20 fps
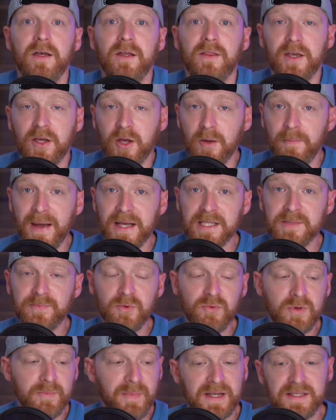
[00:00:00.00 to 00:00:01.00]
They're compatible
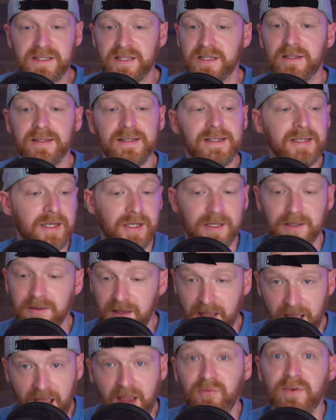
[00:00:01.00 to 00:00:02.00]
with basically
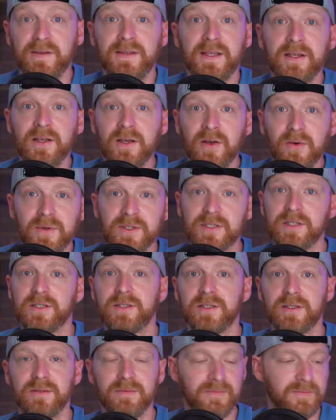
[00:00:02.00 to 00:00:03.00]
everything, which
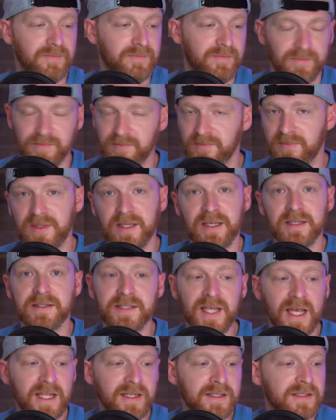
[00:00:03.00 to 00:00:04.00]
is the
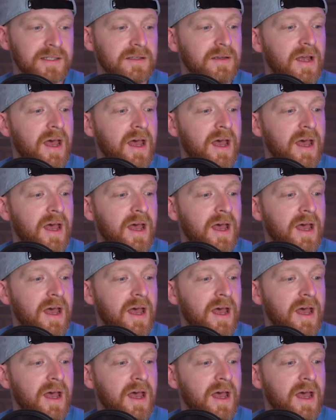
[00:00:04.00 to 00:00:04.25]
intent.